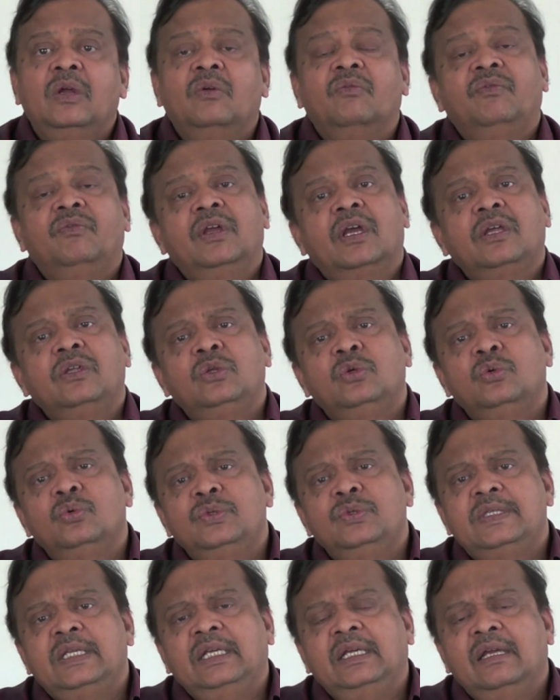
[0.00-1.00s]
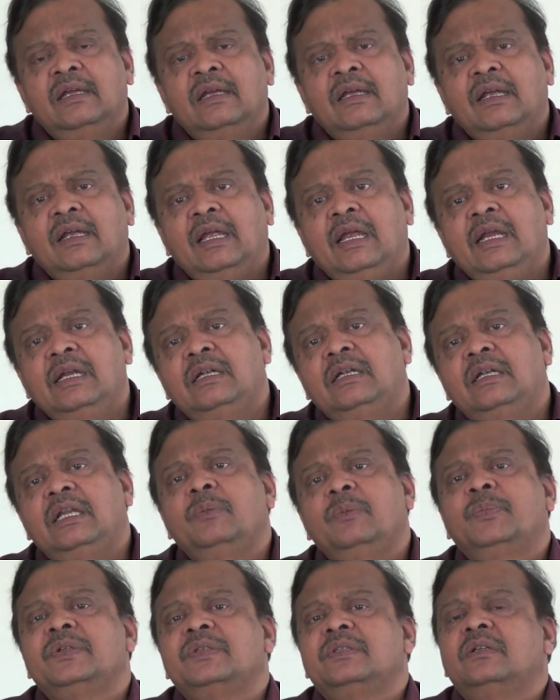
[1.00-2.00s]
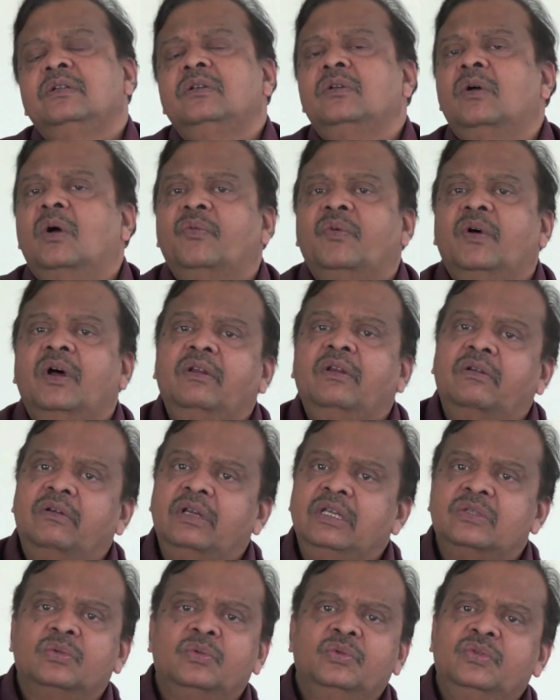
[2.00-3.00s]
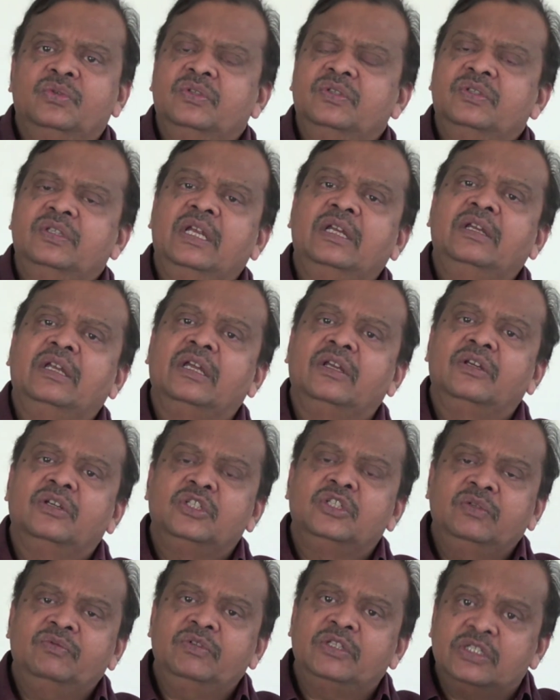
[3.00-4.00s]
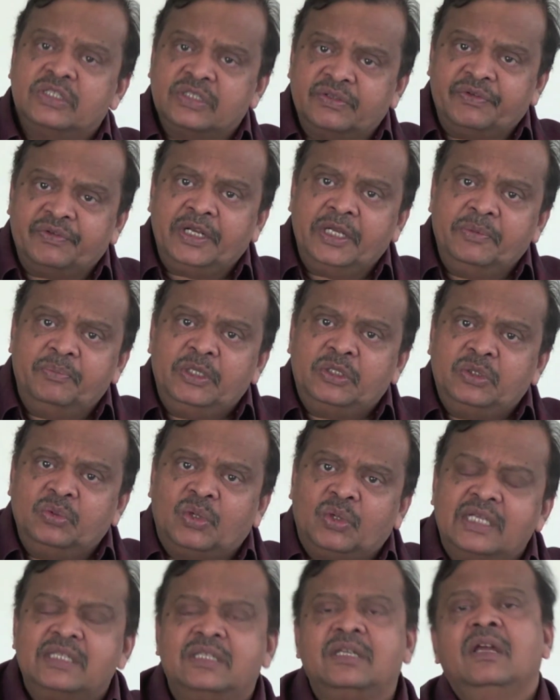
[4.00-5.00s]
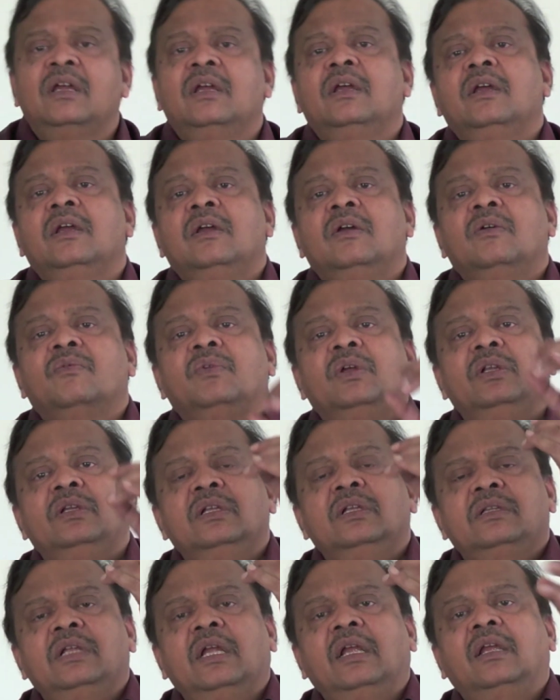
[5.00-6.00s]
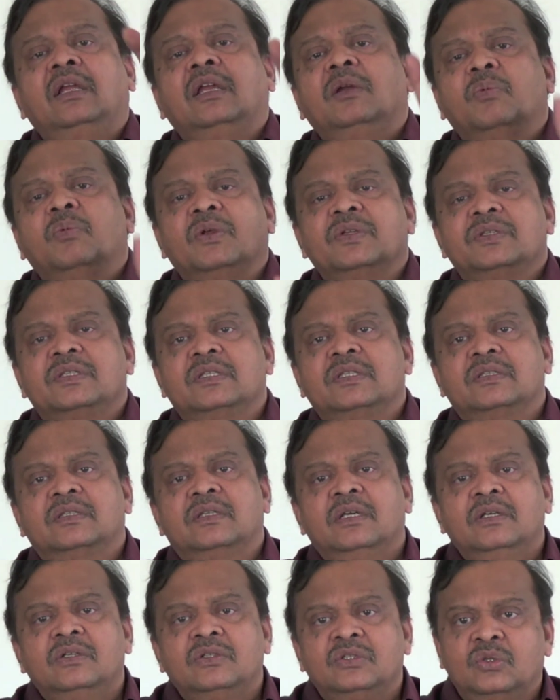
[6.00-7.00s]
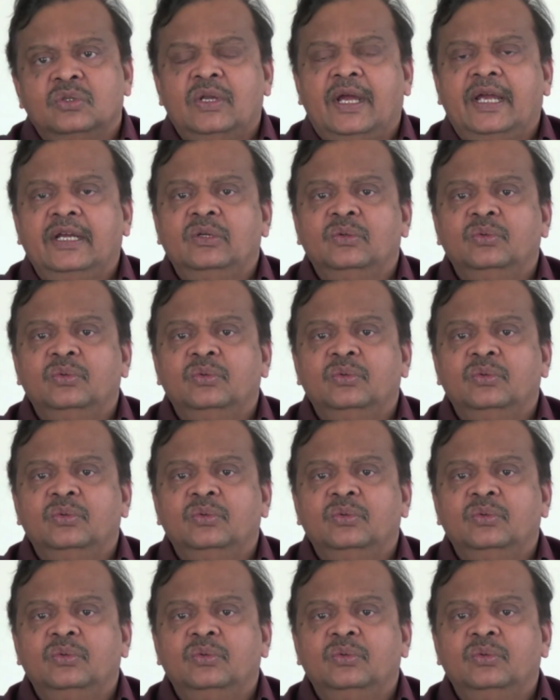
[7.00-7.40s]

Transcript: we are using 80% of our resources and energy which is available to us in the thinking process. Should I do